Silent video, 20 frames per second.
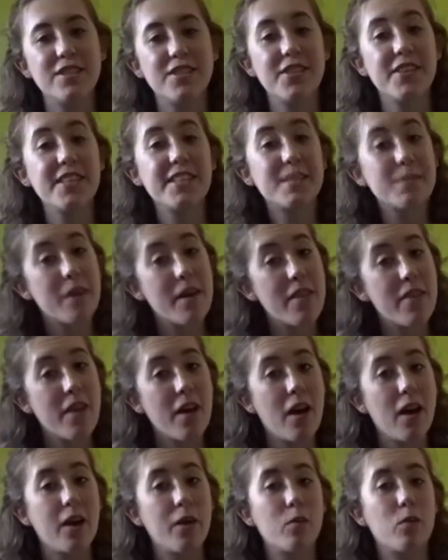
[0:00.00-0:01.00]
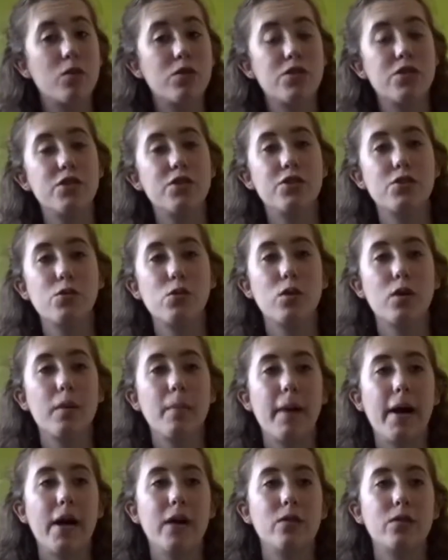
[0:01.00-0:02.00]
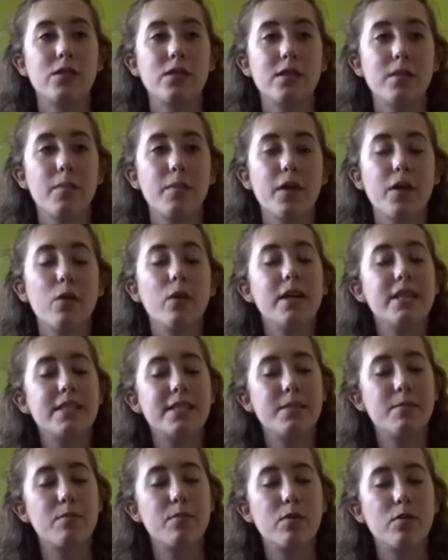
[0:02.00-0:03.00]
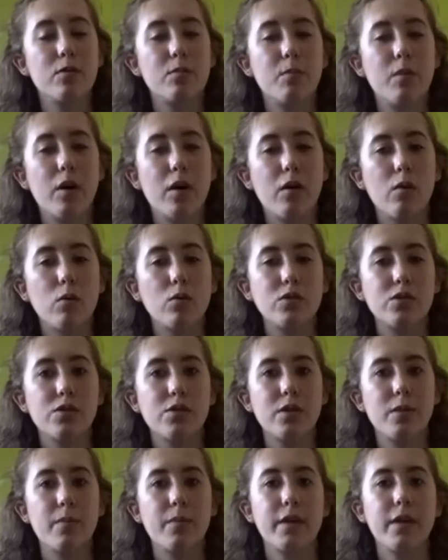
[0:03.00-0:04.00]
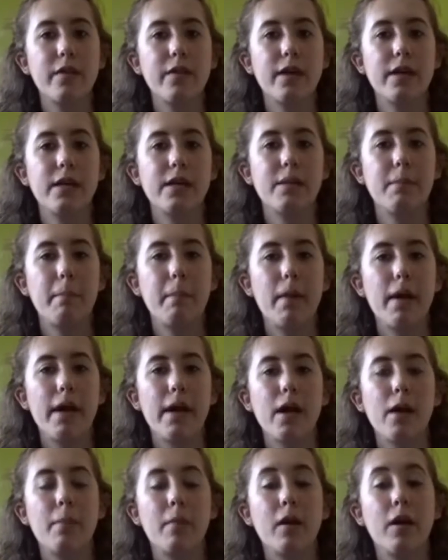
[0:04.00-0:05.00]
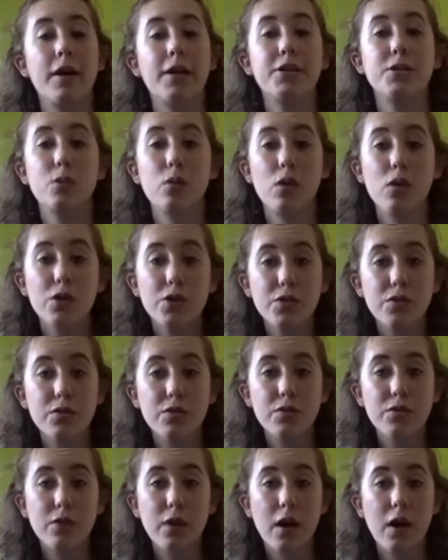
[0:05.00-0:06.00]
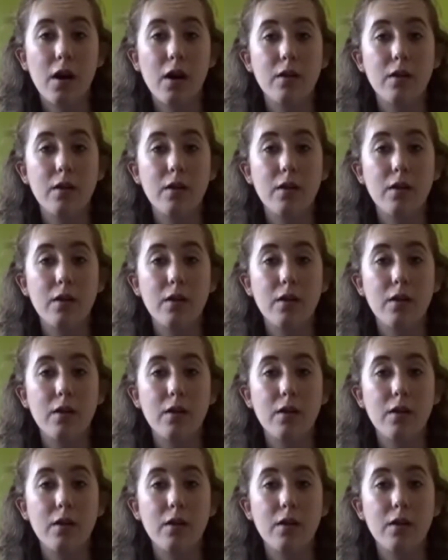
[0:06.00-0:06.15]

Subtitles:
So this month I wanted to talk about something quite simple, but also something that may apply to a lot of